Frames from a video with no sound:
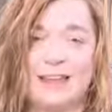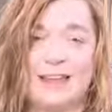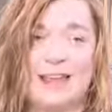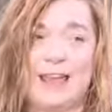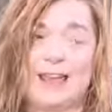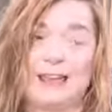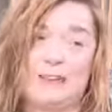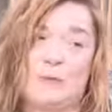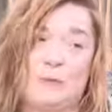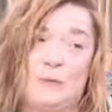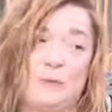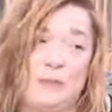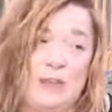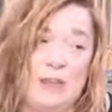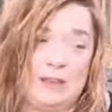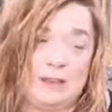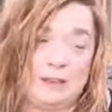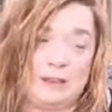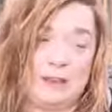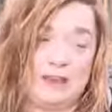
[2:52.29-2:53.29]
And if
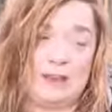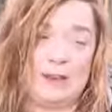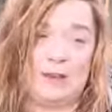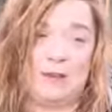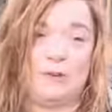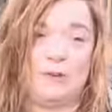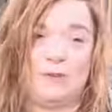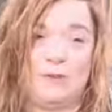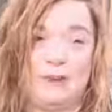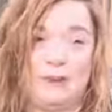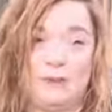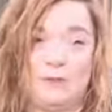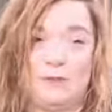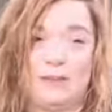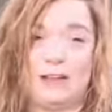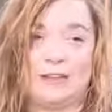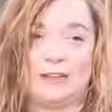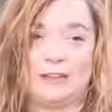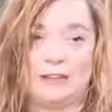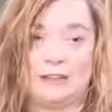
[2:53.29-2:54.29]
we, on a
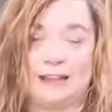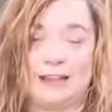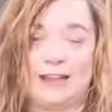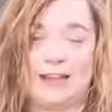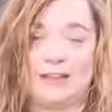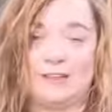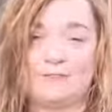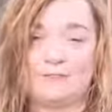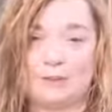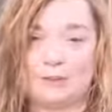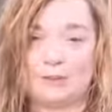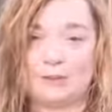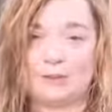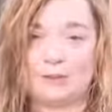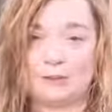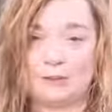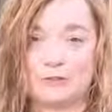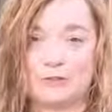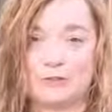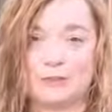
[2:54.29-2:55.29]
regular day, if an
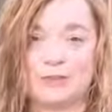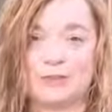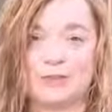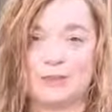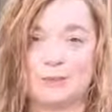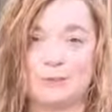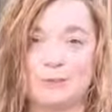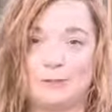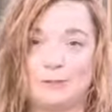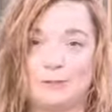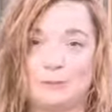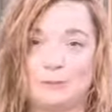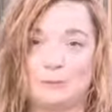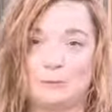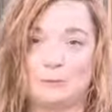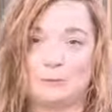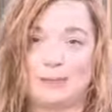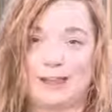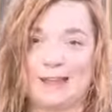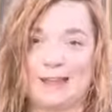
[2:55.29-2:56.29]
adult dressed up as
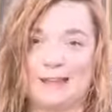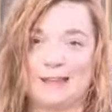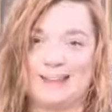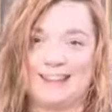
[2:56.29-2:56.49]
Superman,